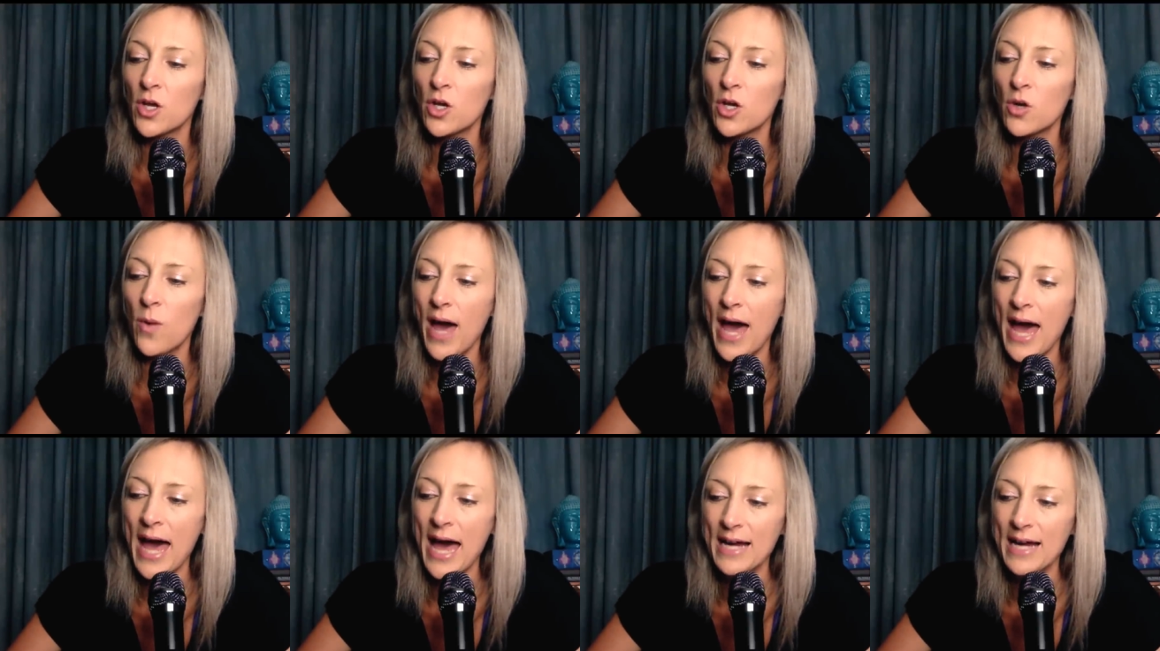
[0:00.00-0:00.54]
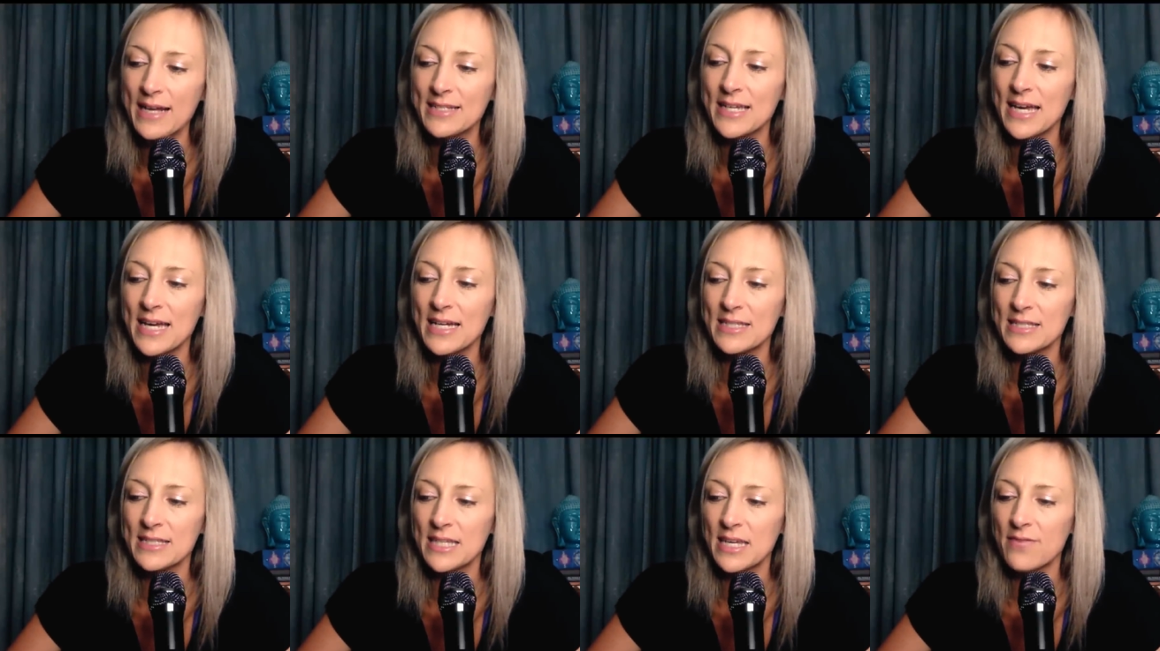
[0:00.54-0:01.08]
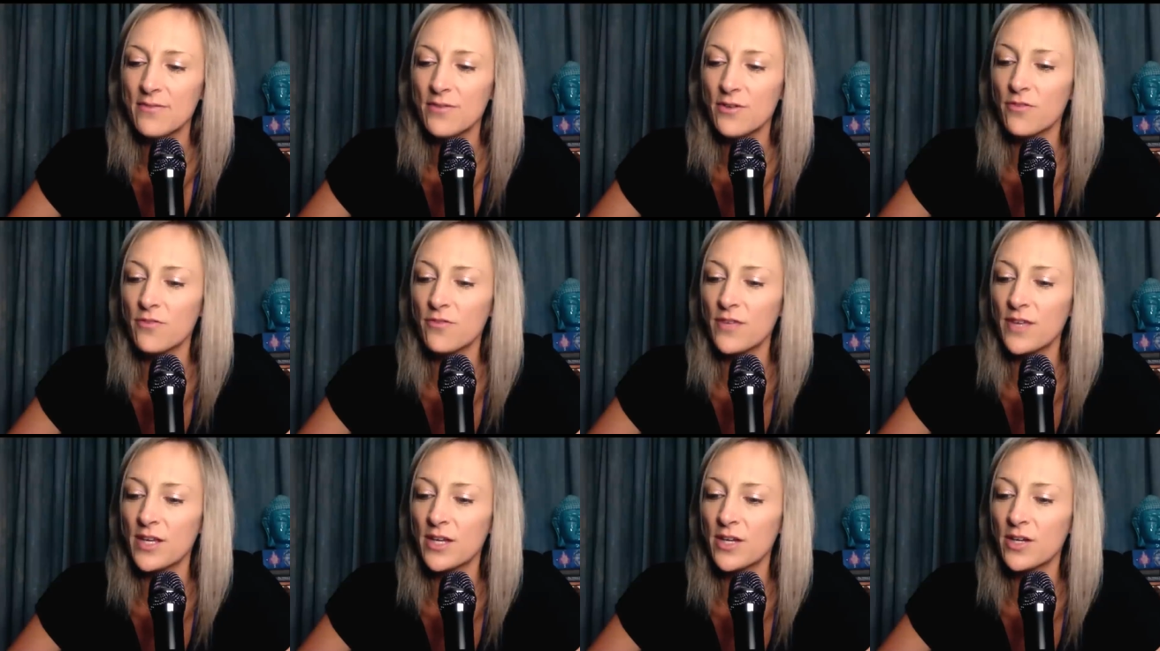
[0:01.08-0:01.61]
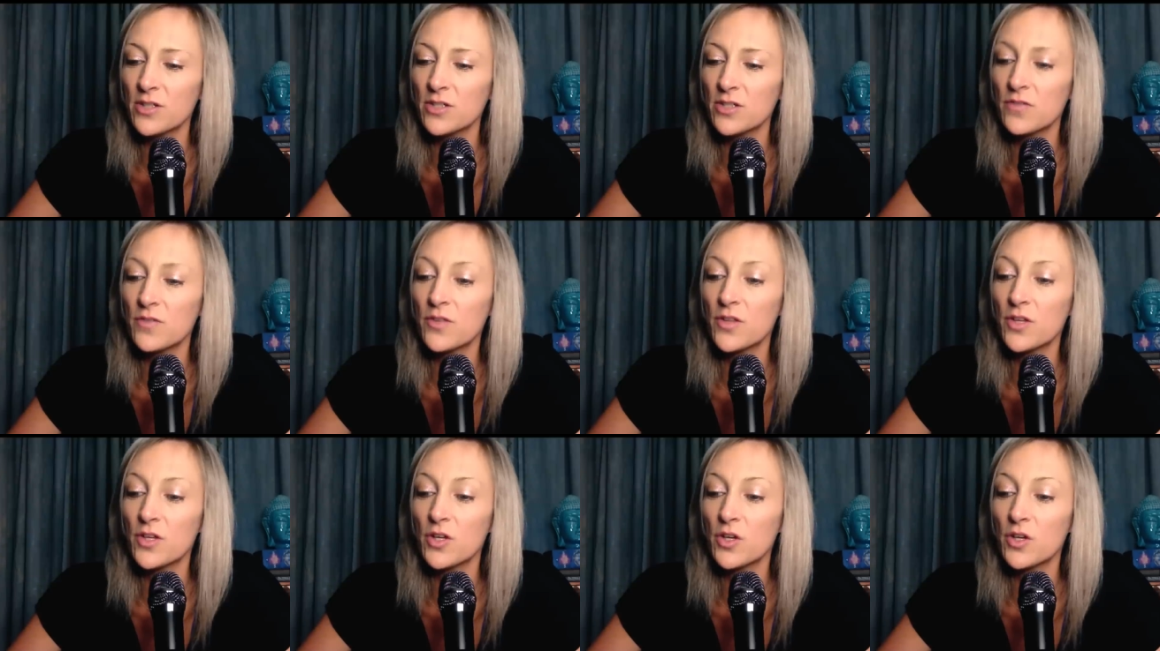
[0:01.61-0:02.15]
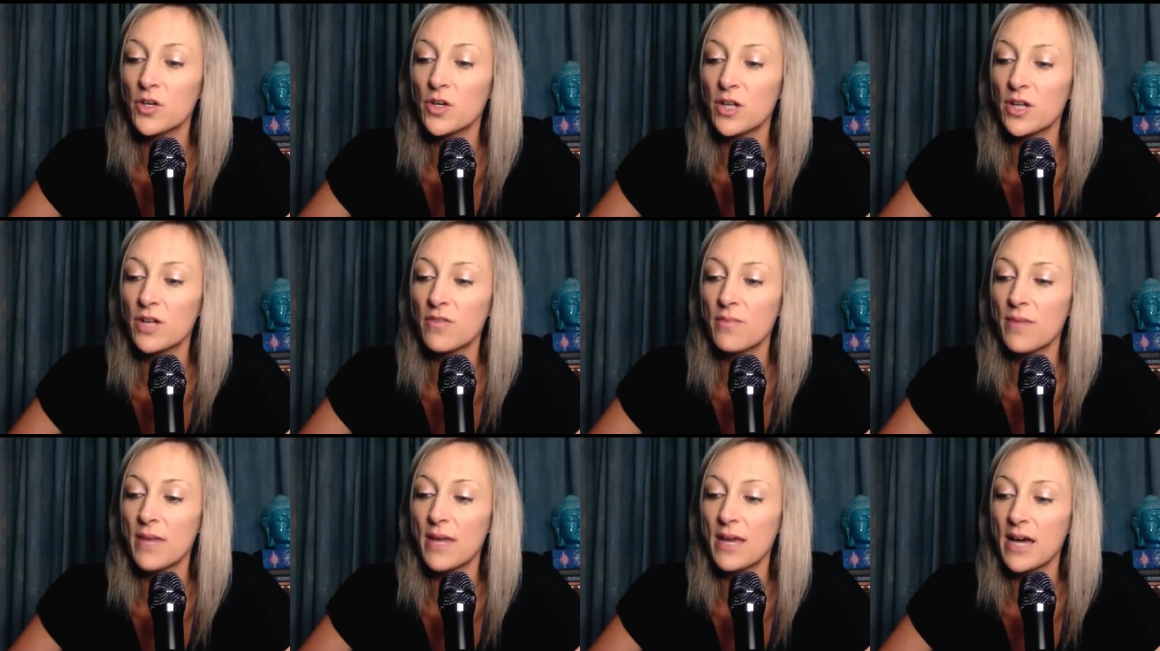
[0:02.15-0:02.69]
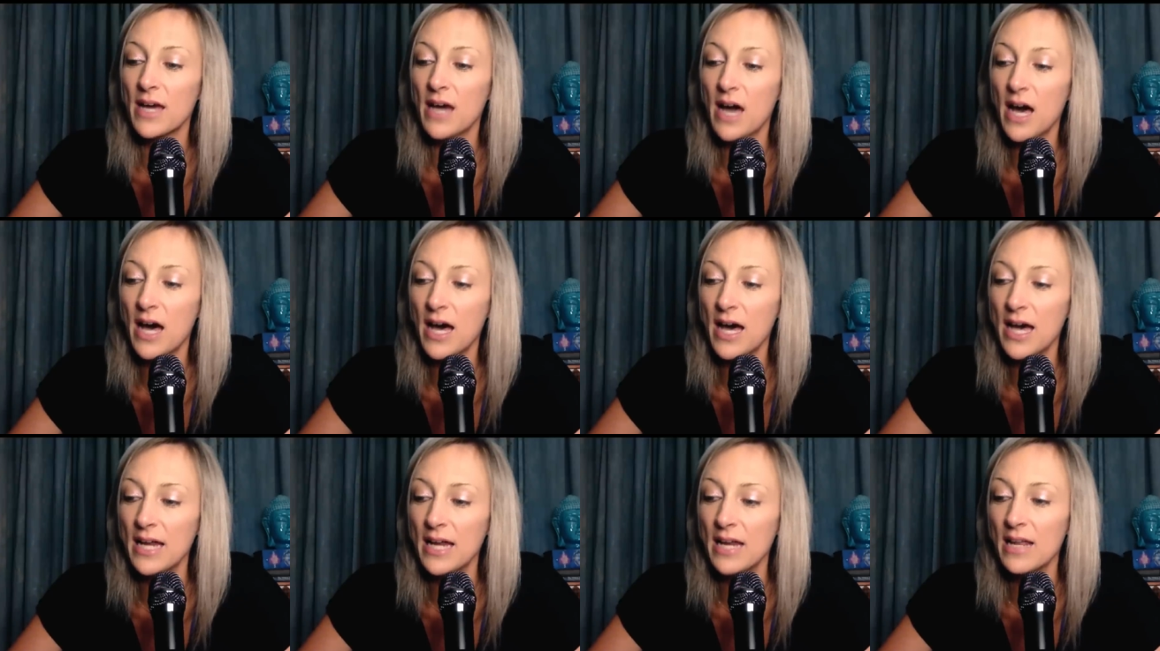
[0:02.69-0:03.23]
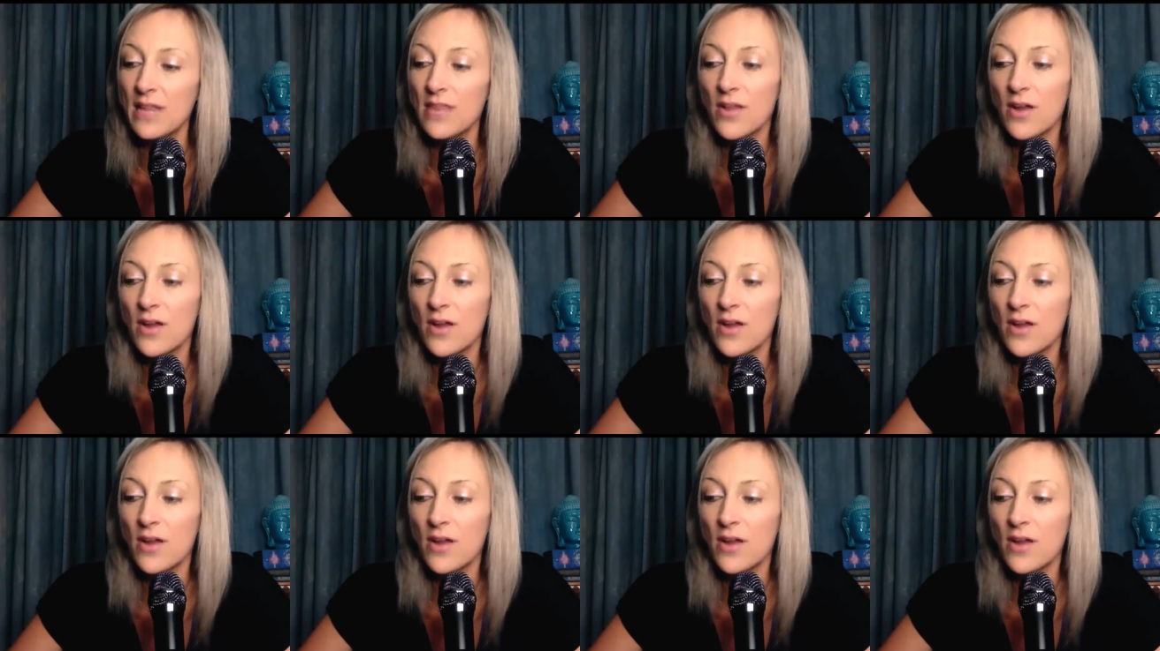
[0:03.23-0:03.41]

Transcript: who act as savior figures for the good of mankind.